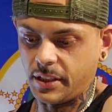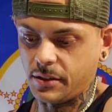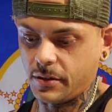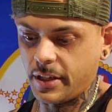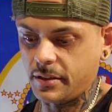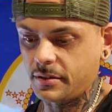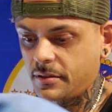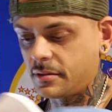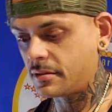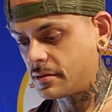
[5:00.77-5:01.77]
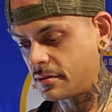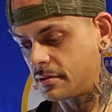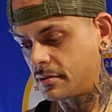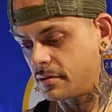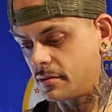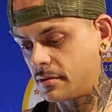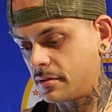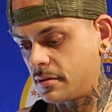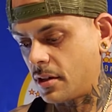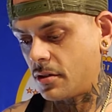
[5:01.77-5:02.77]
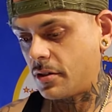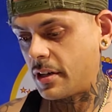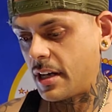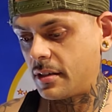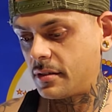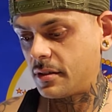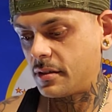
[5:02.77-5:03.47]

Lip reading: that's okay. Oh, no, they're not.